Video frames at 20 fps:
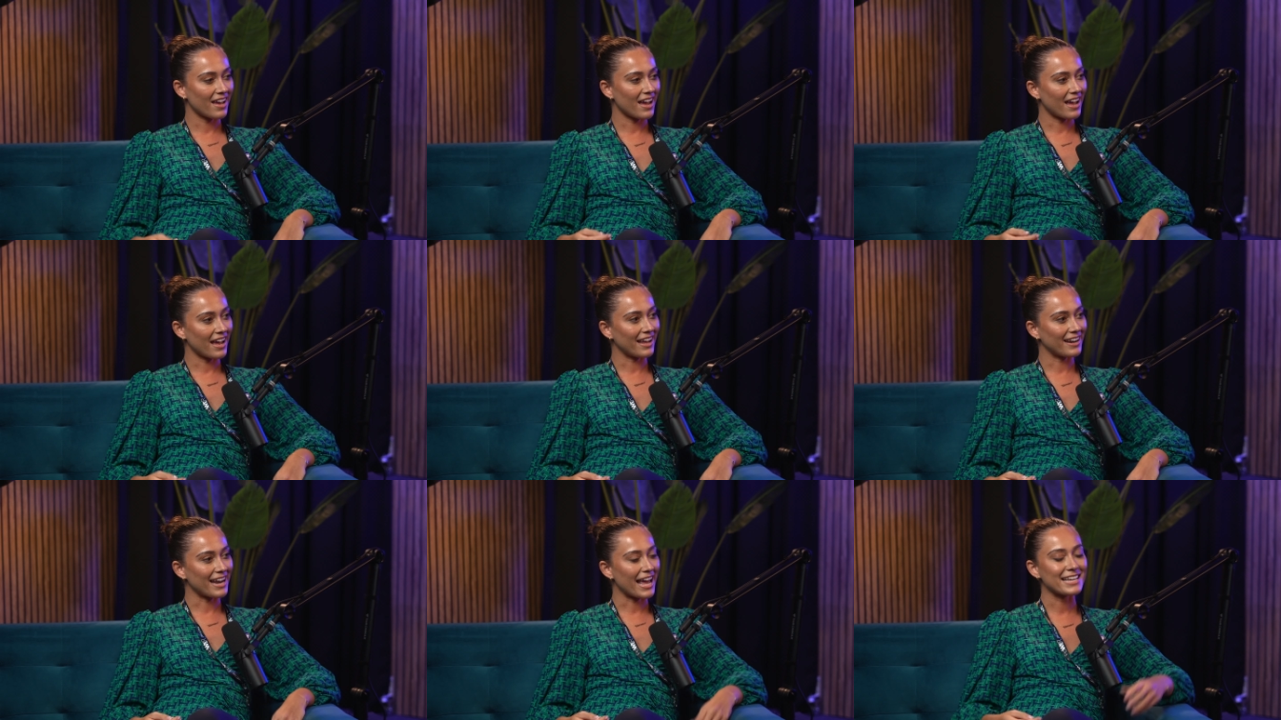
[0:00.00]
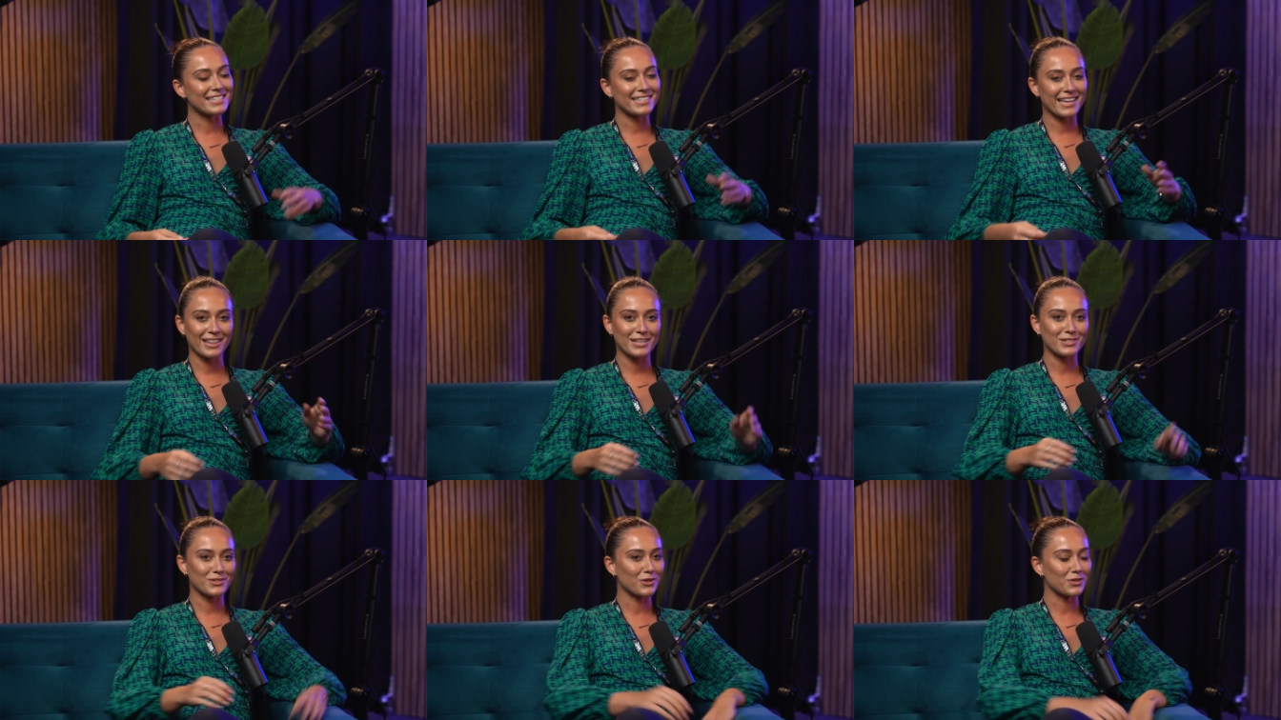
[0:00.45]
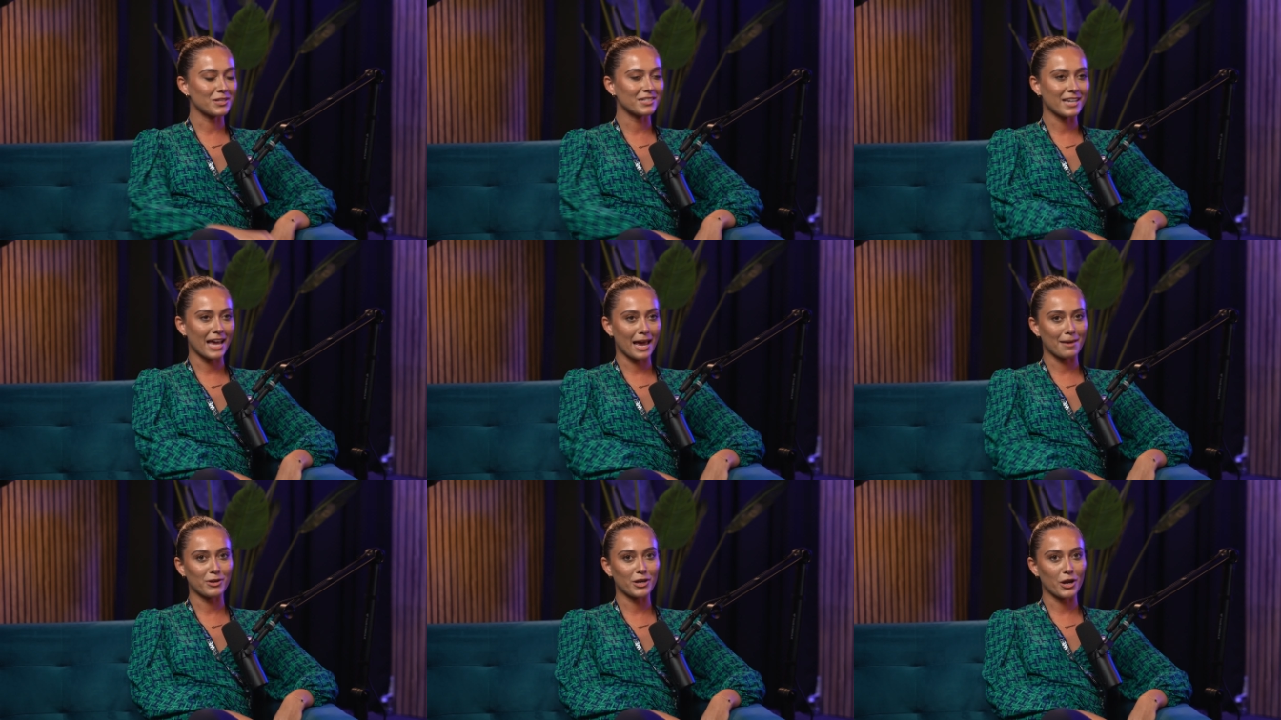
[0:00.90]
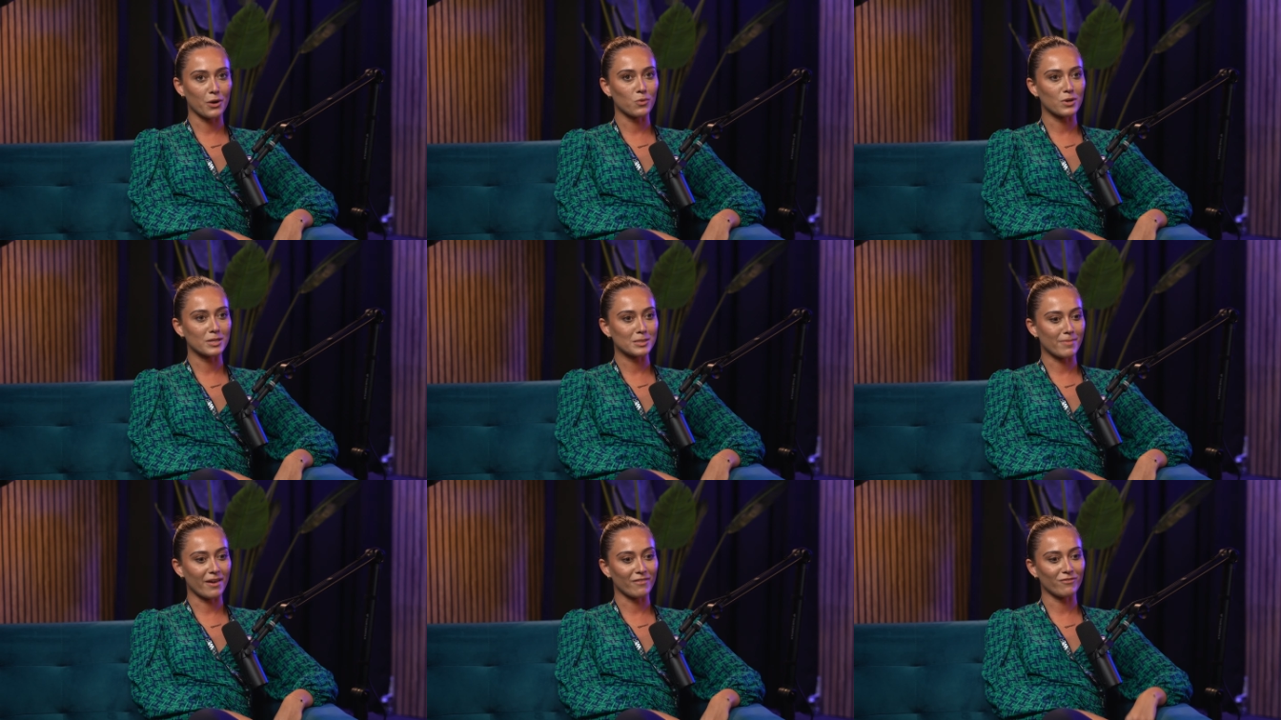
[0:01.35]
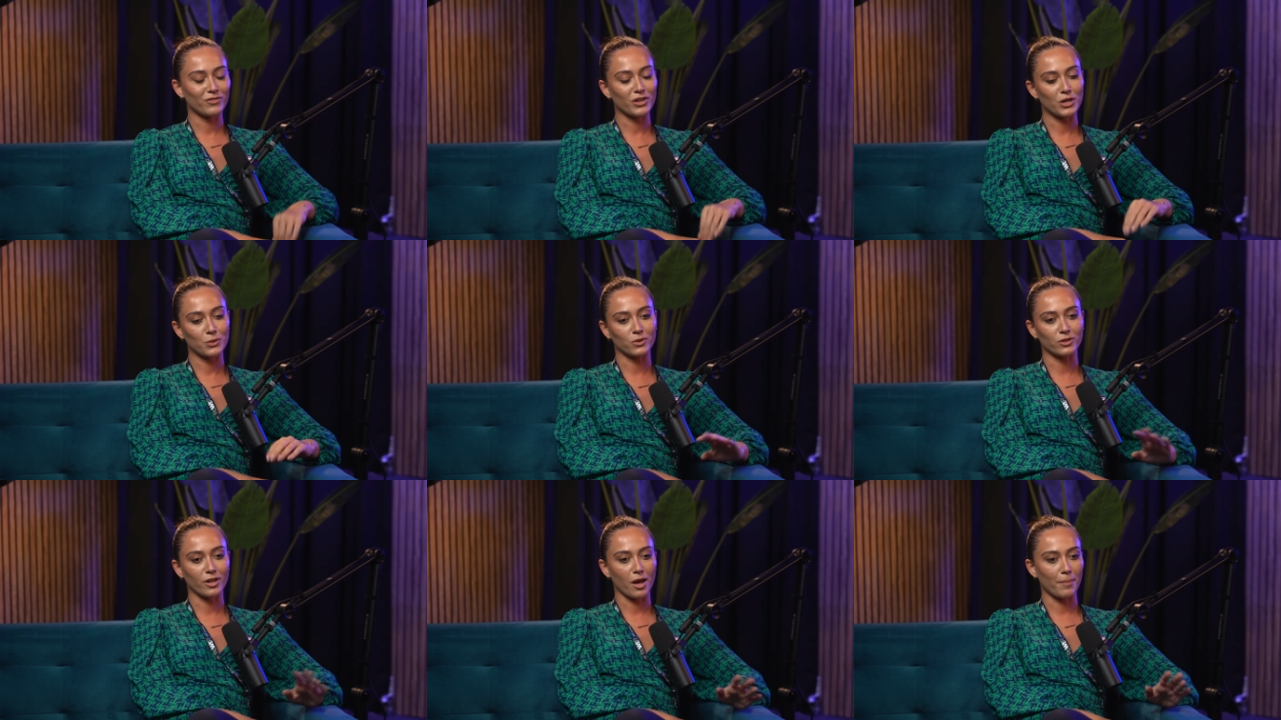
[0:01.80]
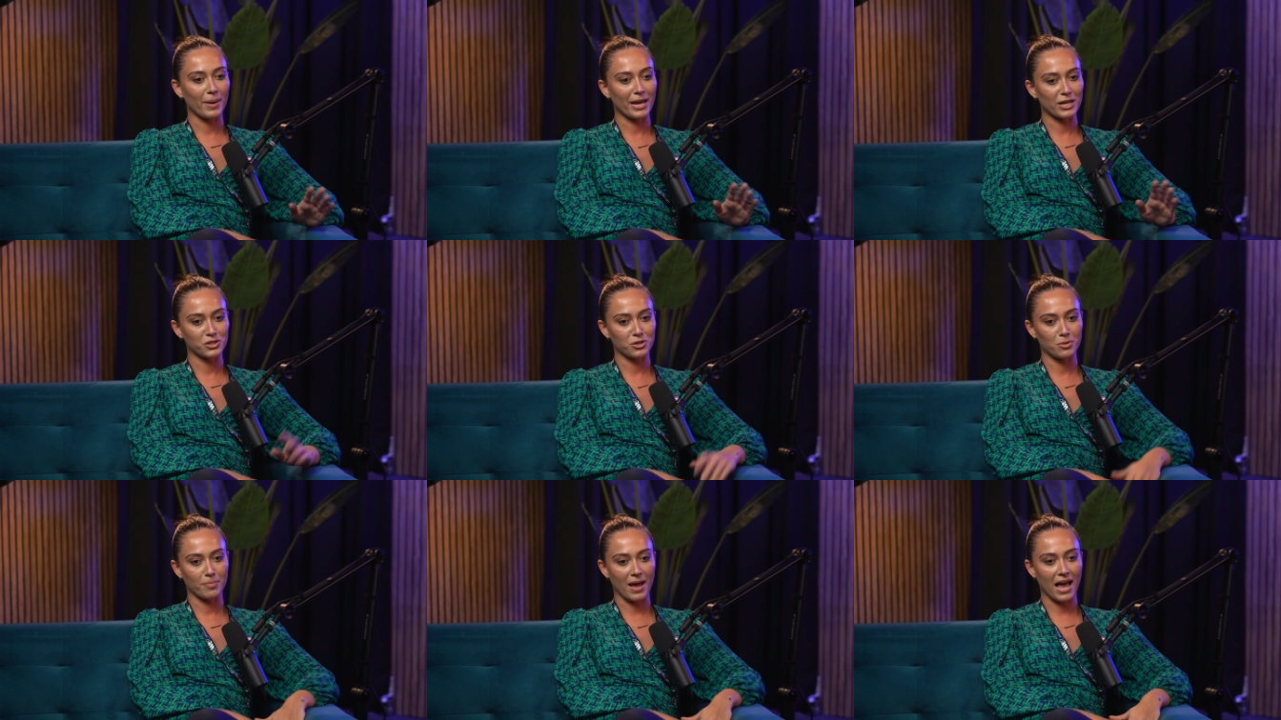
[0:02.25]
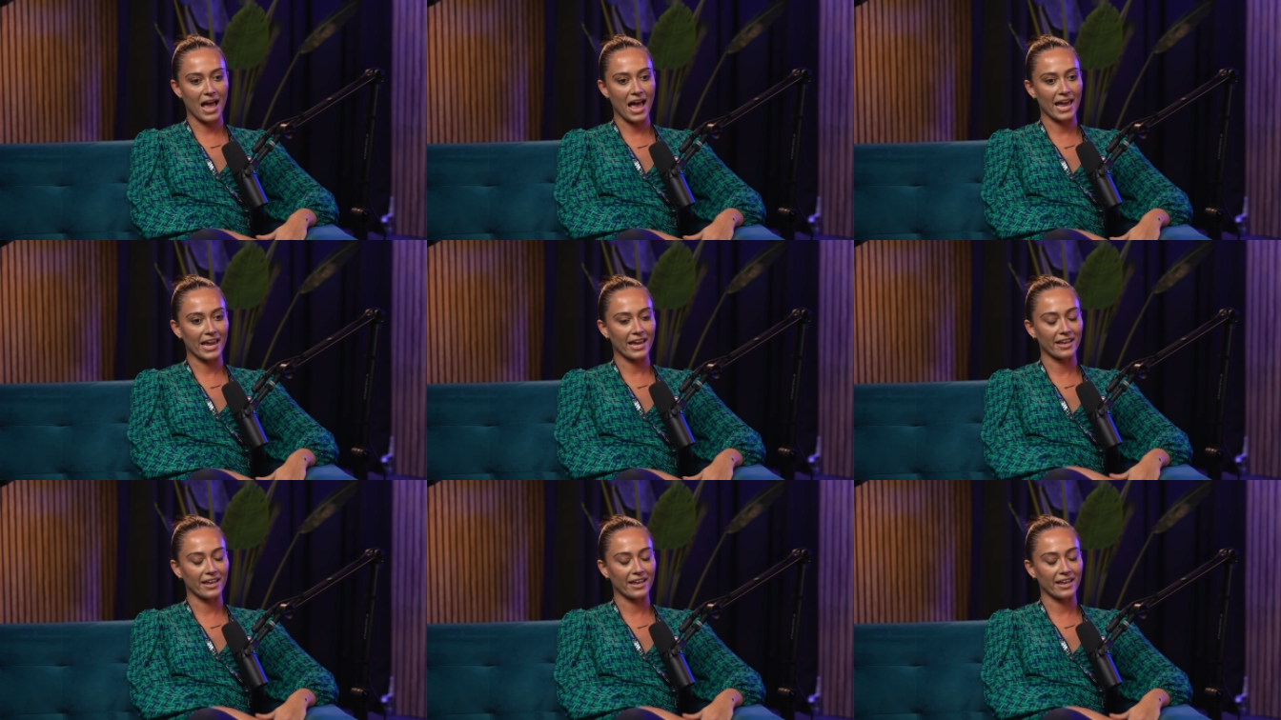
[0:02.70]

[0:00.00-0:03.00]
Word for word: And I say this all the time, you know, what's meant for you will not pass you by.